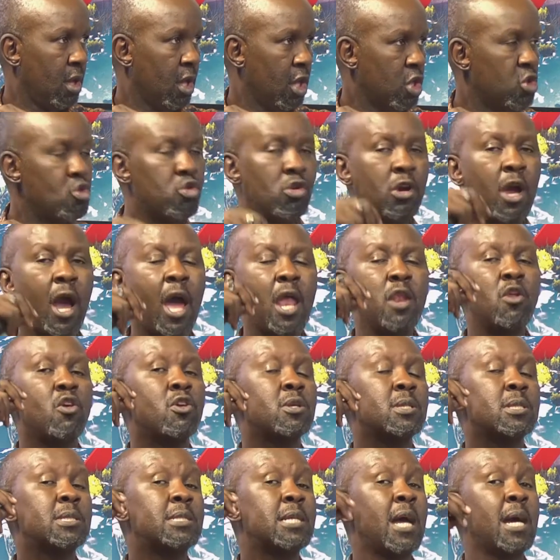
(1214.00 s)
You cannot
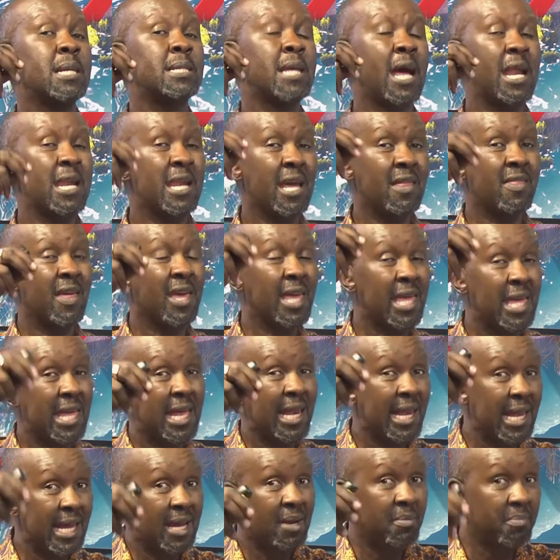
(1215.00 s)
start another
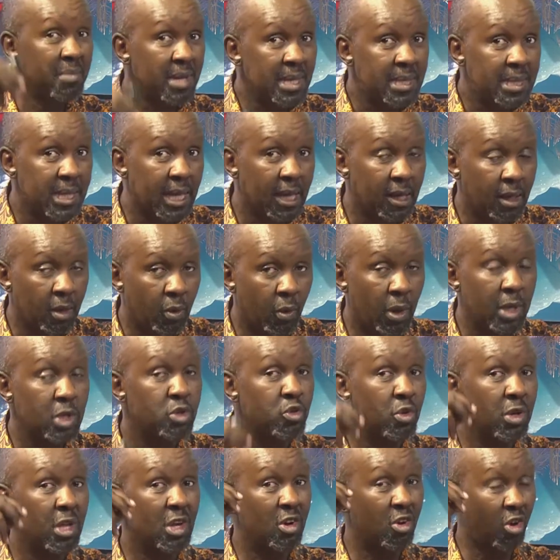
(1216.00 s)
healing meeting when
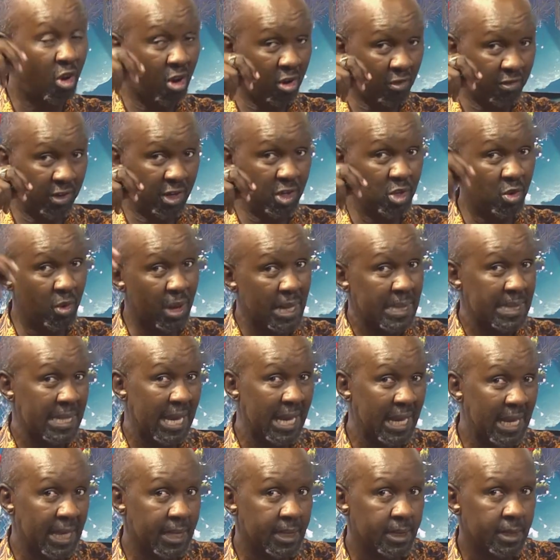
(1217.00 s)
during COVID you were
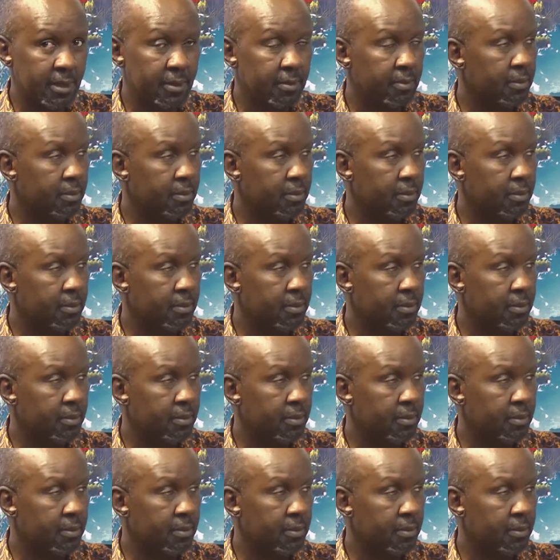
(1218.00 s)
silent.